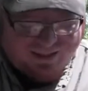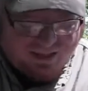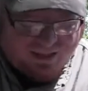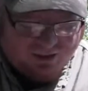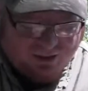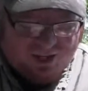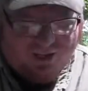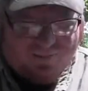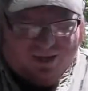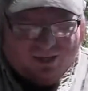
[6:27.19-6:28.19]
in it,
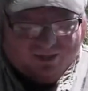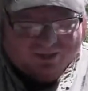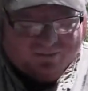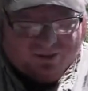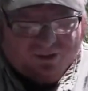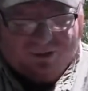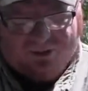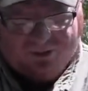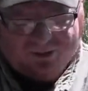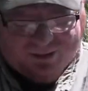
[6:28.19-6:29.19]
trying to make you some
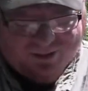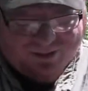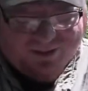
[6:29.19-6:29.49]
curls.